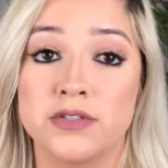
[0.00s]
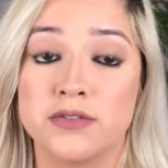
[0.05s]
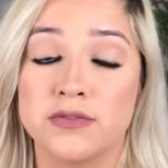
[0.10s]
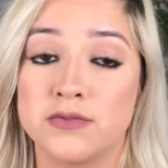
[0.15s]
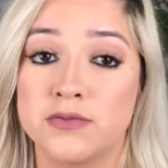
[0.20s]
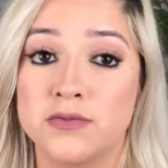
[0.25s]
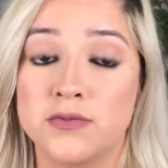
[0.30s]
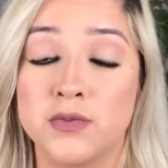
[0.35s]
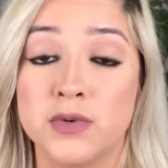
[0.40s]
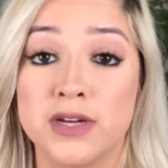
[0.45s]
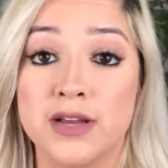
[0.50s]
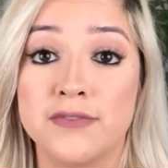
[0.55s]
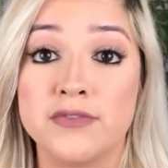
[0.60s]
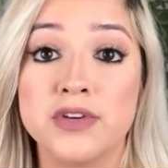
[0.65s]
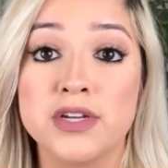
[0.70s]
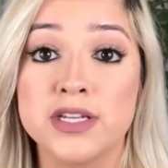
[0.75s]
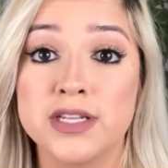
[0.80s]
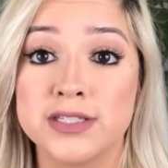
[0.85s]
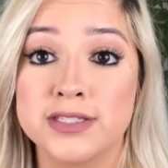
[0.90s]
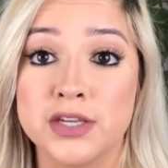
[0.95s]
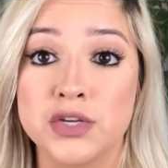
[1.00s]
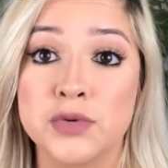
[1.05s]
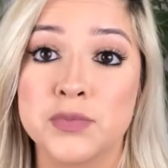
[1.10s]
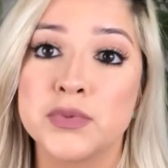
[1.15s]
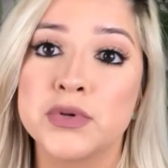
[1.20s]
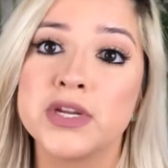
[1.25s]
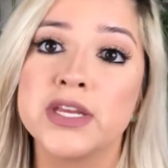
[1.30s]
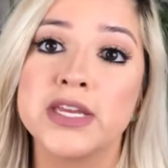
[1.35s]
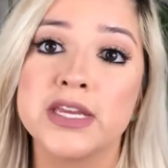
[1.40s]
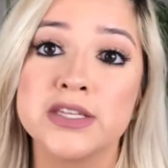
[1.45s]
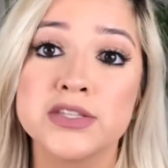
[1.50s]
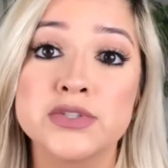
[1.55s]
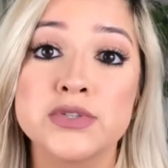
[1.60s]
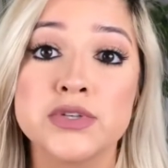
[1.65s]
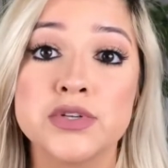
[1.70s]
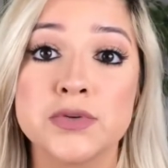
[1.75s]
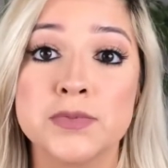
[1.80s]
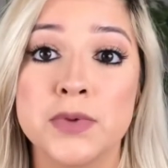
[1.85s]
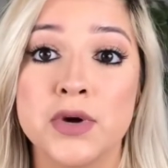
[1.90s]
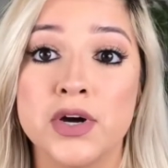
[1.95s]
to whatever it is that you're putting into
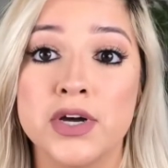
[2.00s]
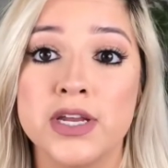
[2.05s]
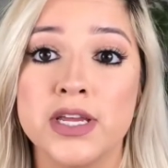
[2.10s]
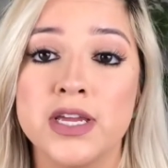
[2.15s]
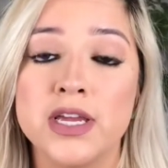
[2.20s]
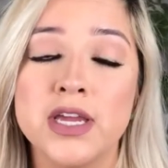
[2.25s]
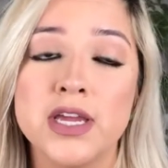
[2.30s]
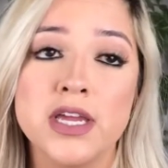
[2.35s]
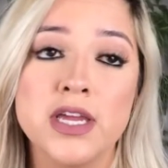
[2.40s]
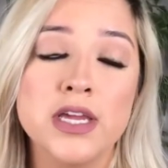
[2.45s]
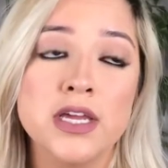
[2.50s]
your body.